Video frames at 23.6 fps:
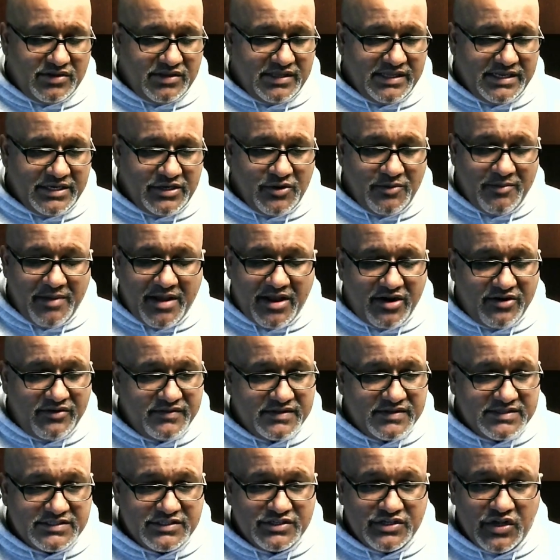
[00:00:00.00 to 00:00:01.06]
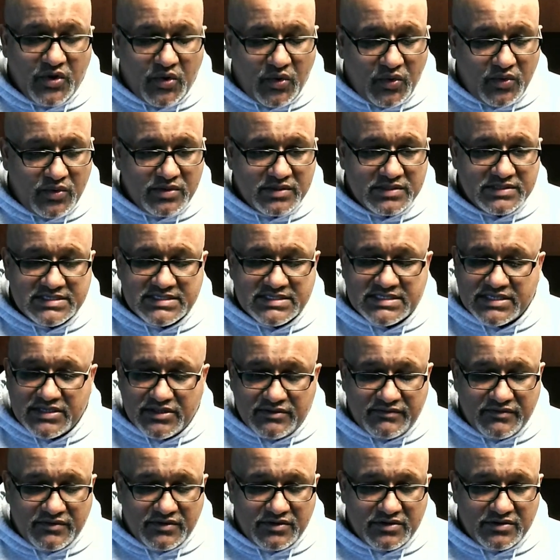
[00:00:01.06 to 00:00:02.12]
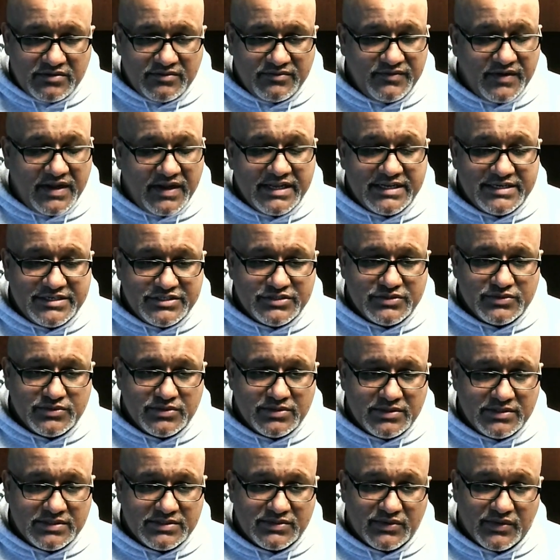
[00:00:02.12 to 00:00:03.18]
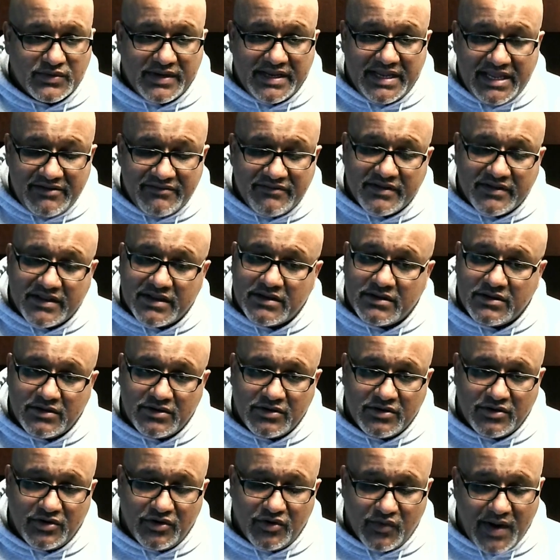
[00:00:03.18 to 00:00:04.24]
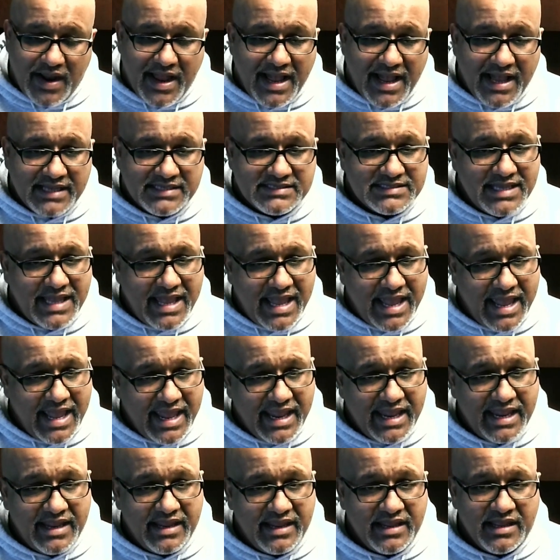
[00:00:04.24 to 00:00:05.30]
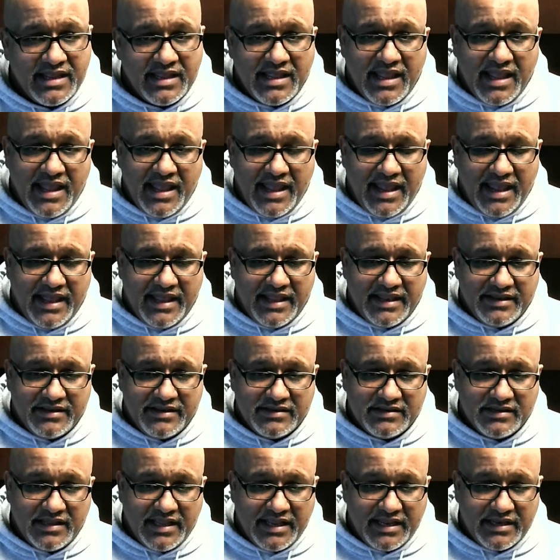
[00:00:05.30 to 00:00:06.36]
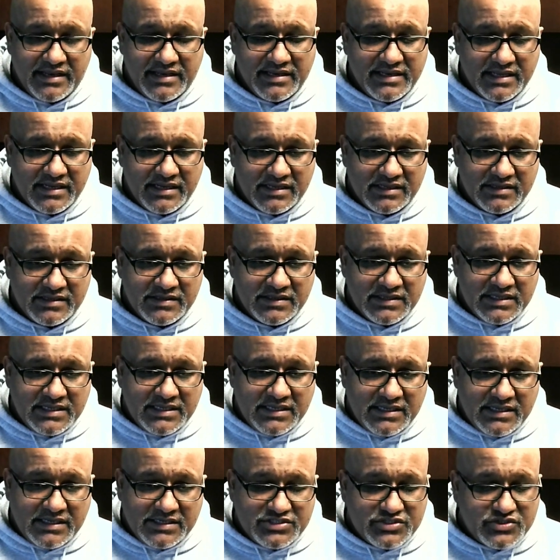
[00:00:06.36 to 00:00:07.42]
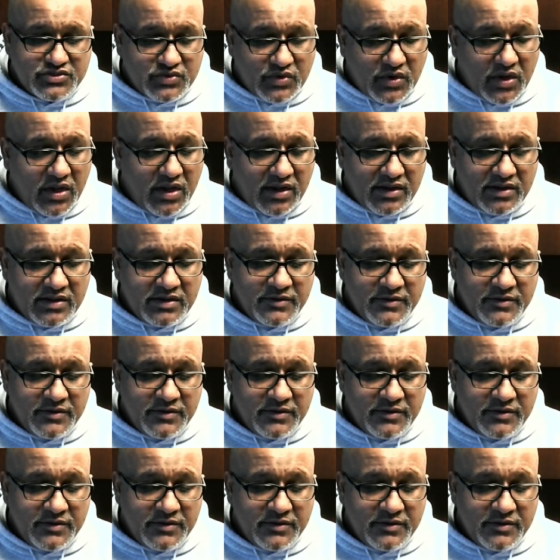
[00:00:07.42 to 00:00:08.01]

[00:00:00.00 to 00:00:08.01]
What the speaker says: no matter if it's gold, silver, fine jewels, or even grass, hay, and straw,